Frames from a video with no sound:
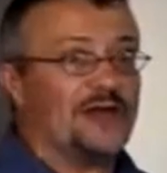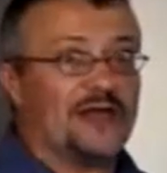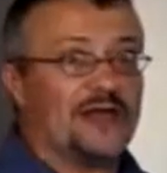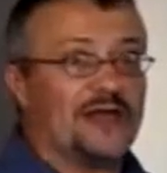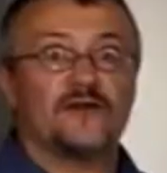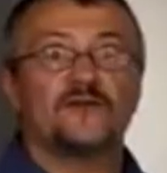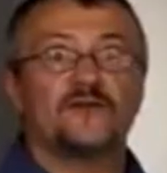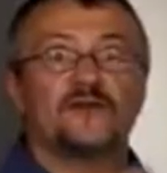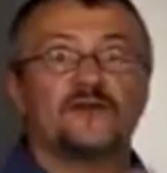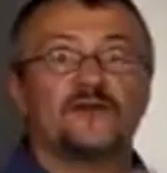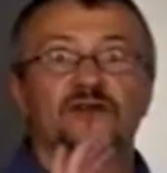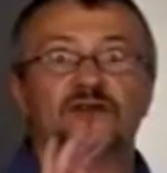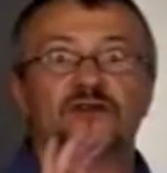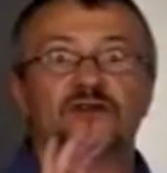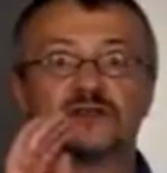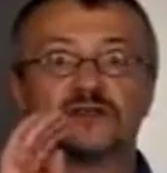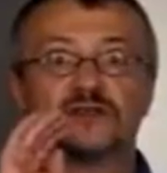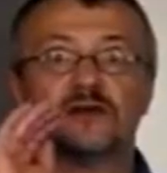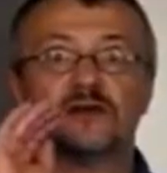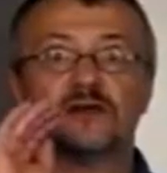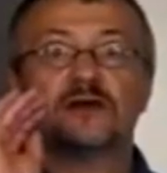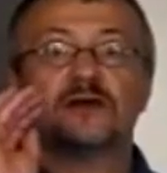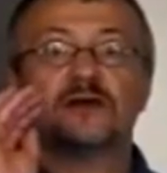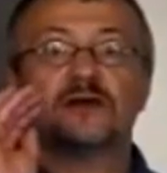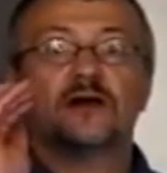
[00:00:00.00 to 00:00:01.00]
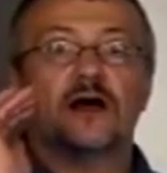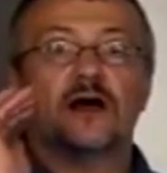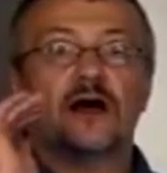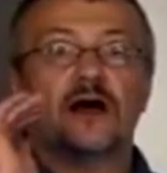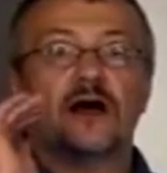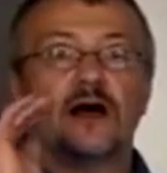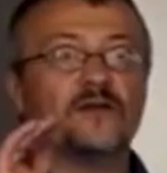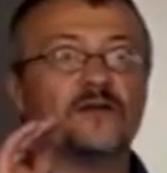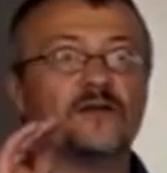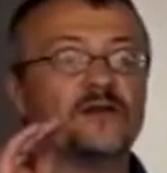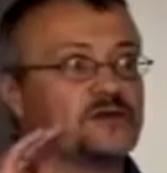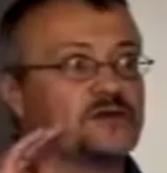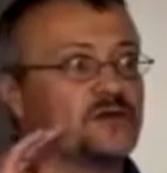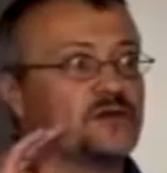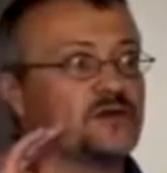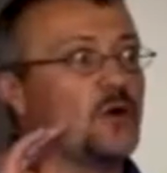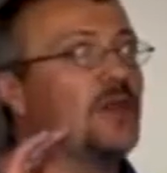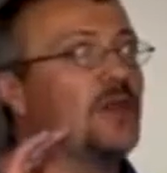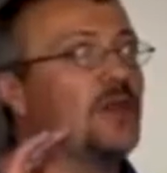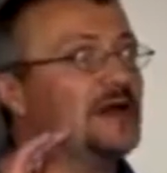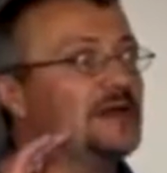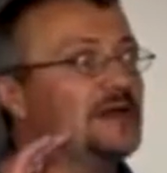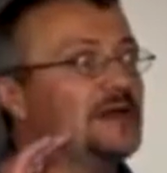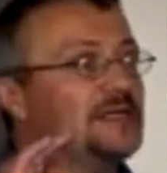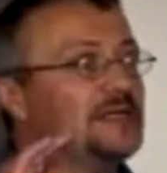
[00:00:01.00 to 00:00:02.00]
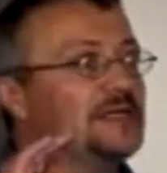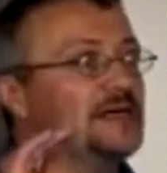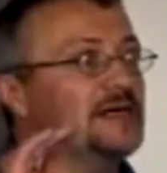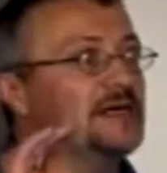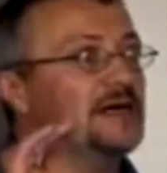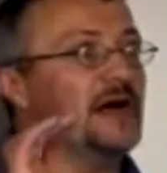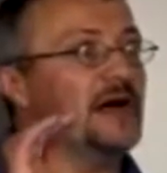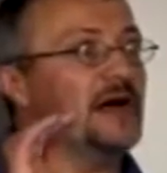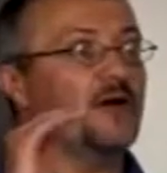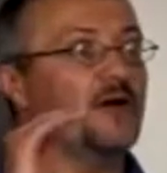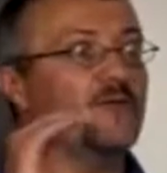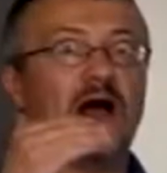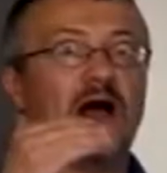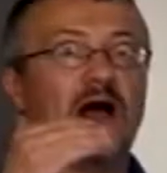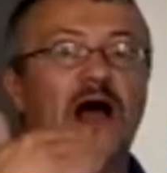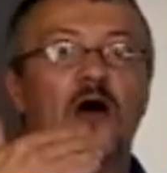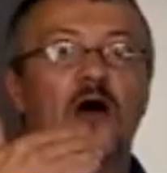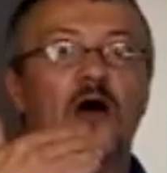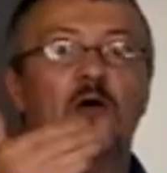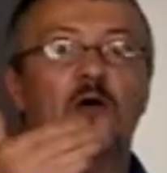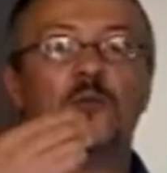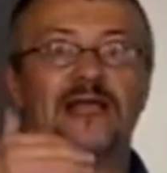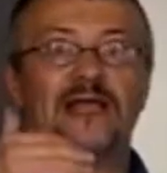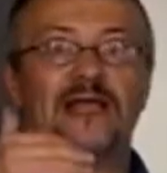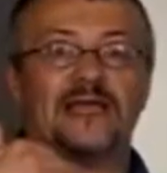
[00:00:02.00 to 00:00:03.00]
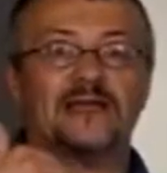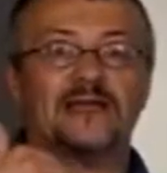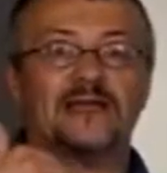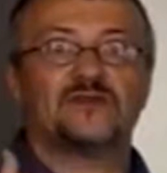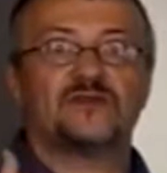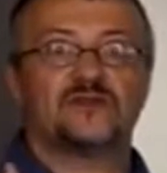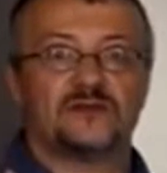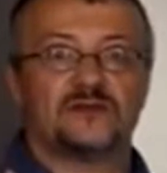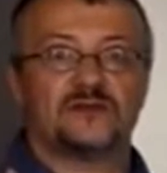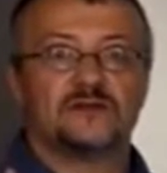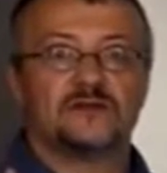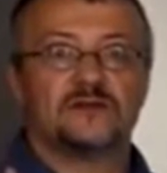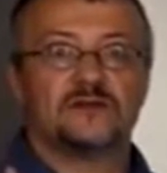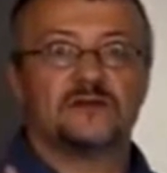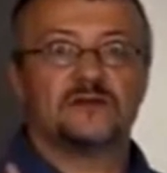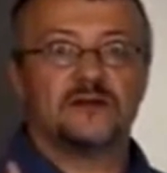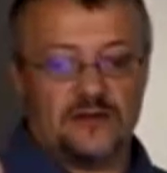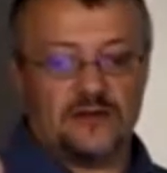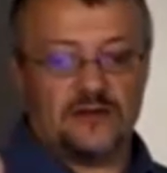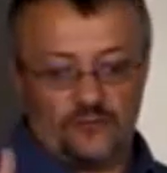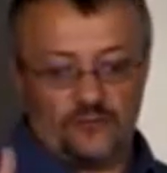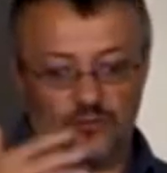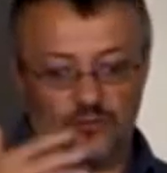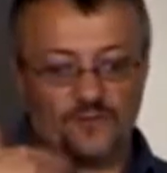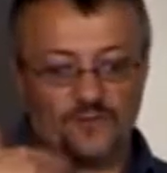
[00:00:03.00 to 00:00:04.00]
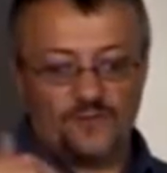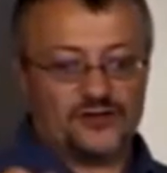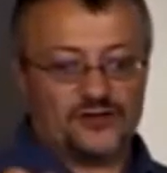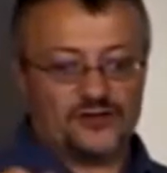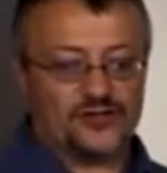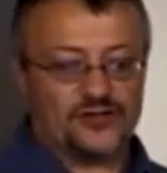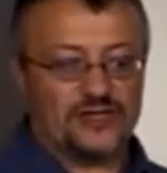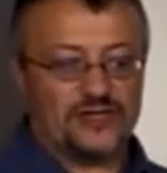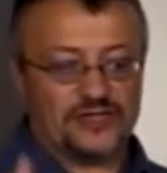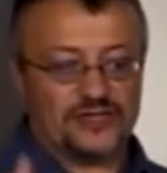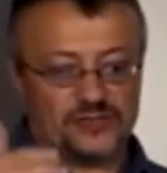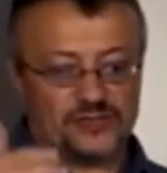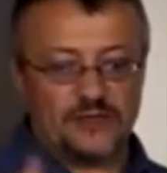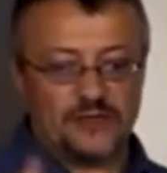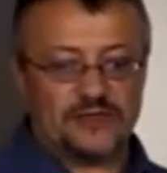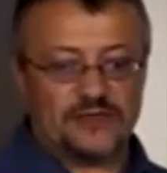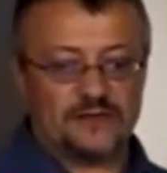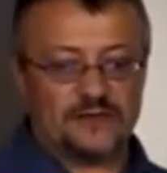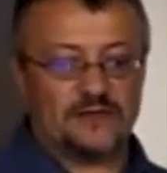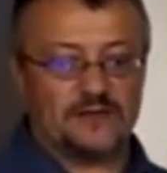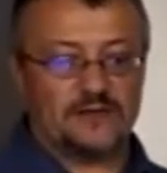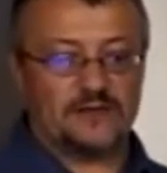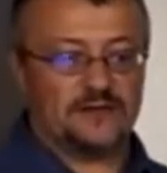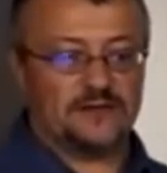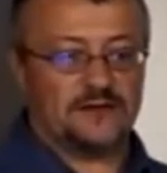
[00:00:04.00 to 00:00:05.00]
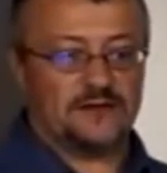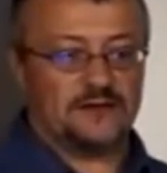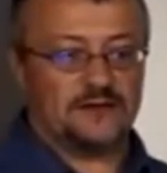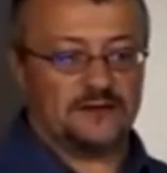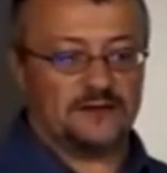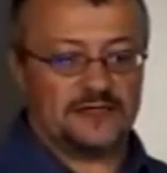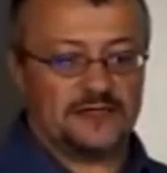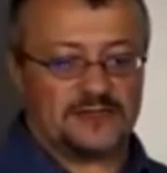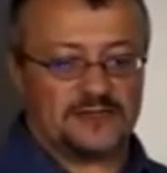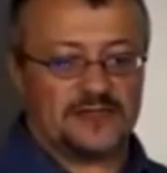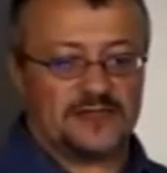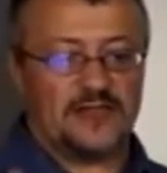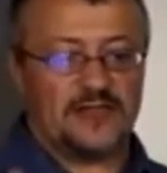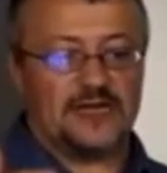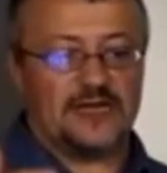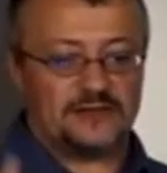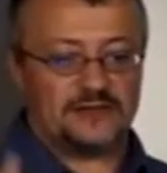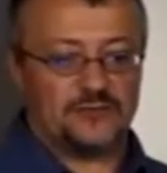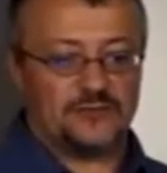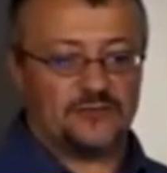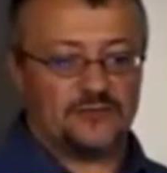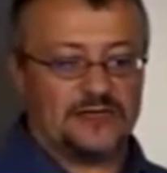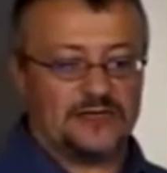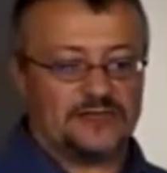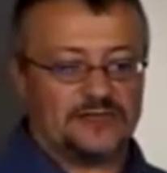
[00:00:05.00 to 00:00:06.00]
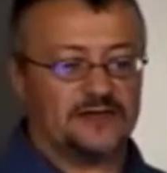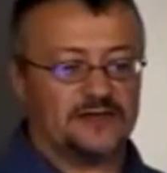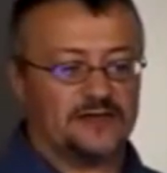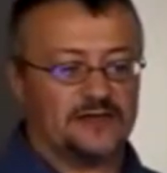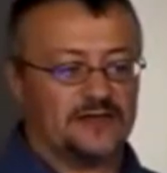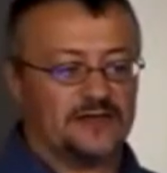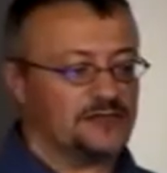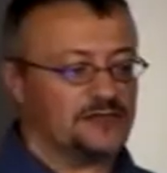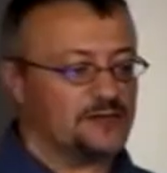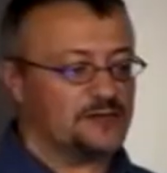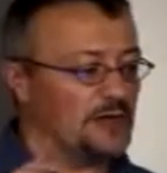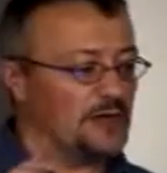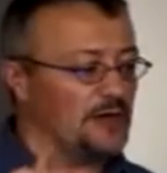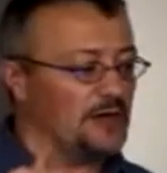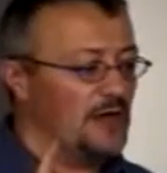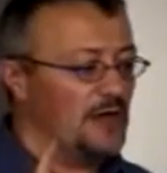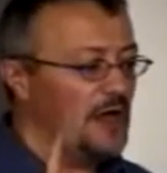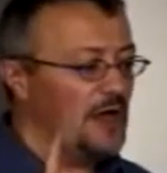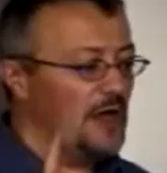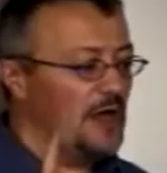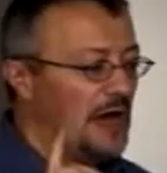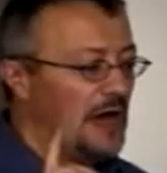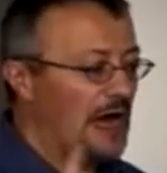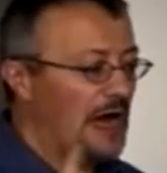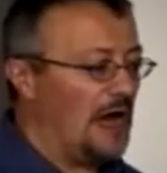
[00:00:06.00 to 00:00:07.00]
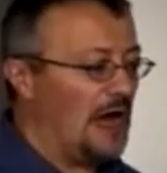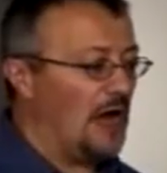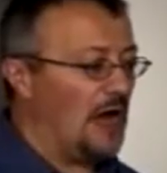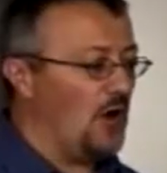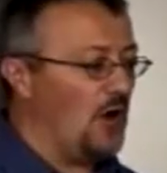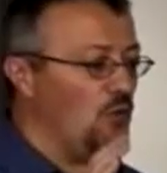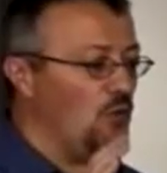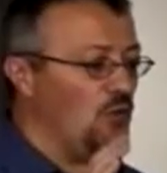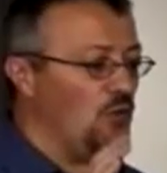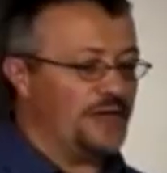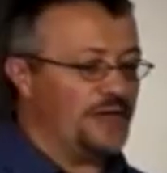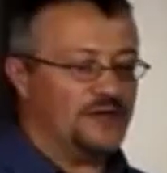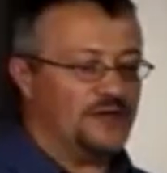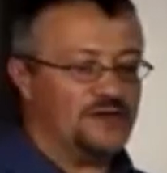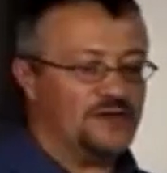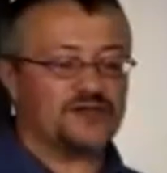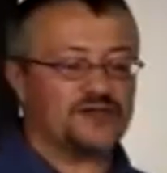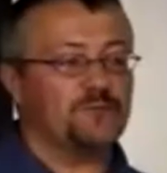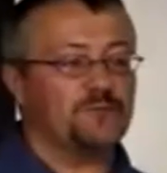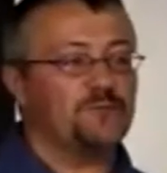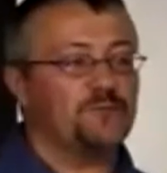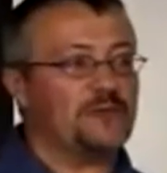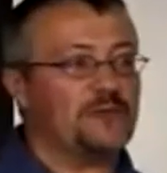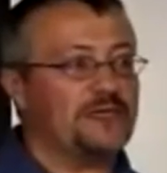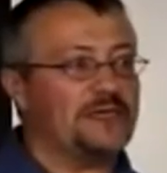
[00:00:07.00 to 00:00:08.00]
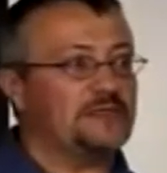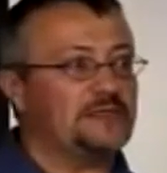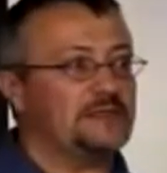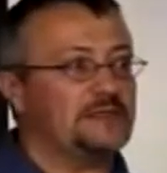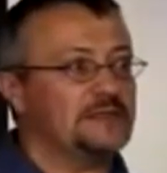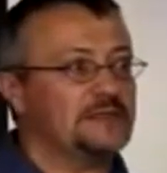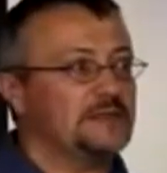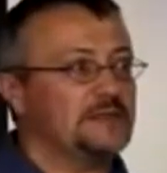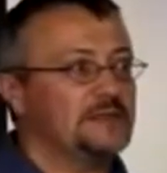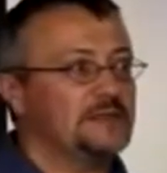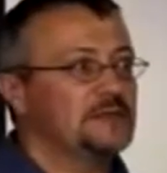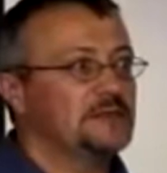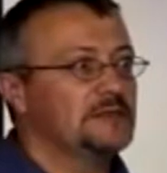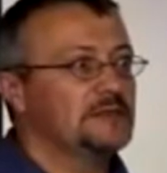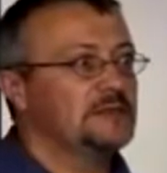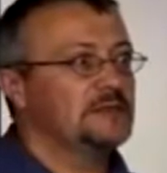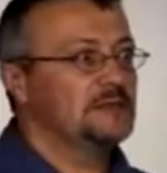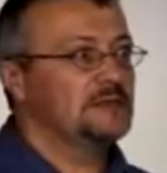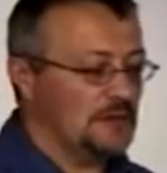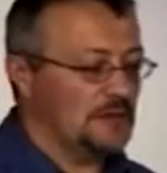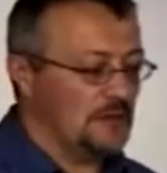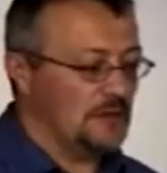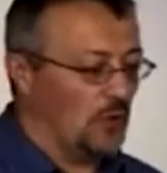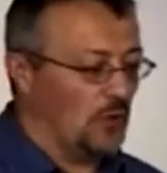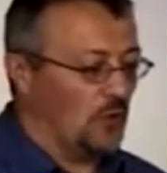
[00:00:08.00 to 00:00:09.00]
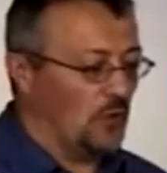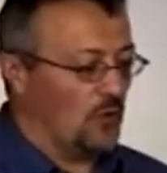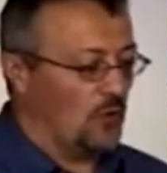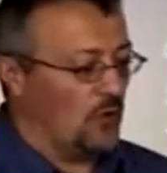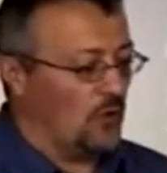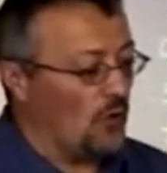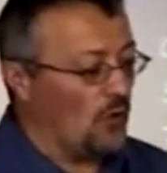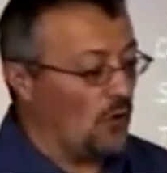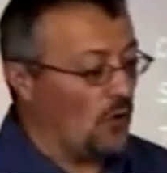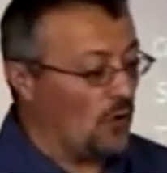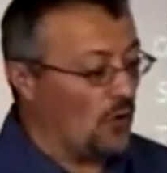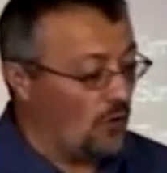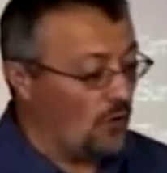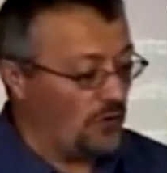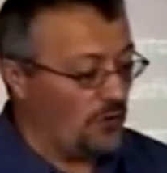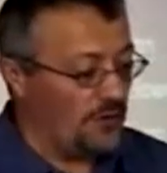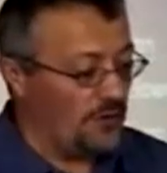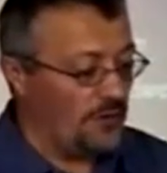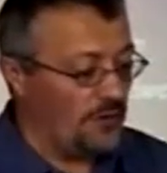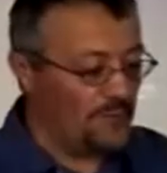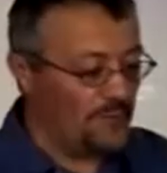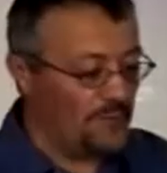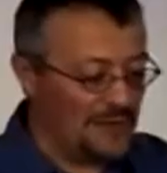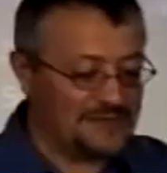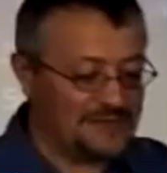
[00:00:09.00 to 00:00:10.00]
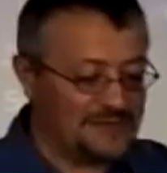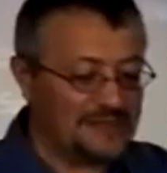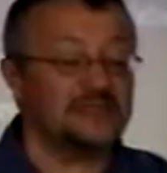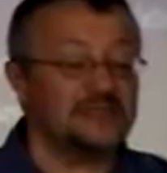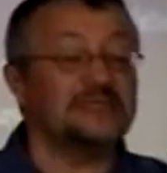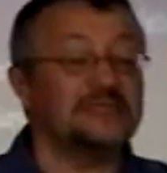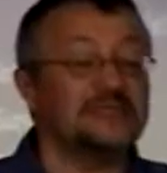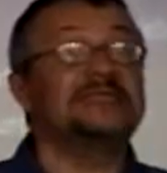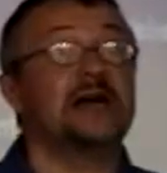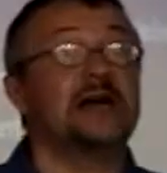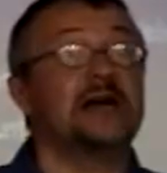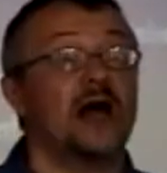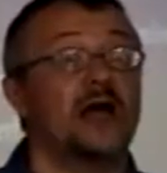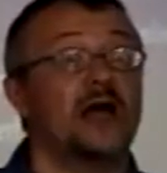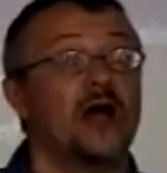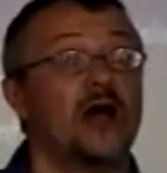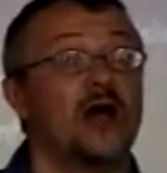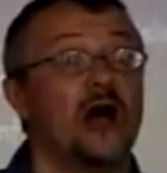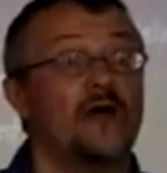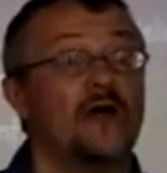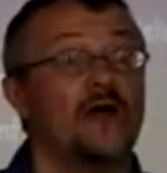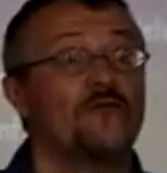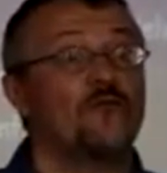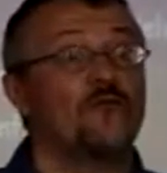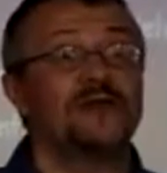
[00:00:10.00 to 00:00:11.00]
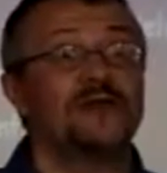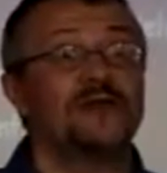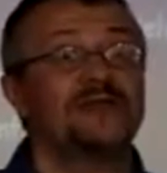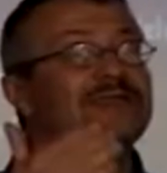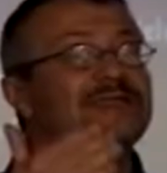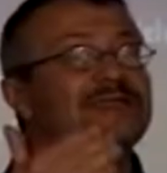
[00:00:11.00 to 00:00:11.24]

of this, uh, this whole idea of how plants, and we'll finish next week, the, the next class, the rest of this, but how weeds compete or, or, or basically die off. What is the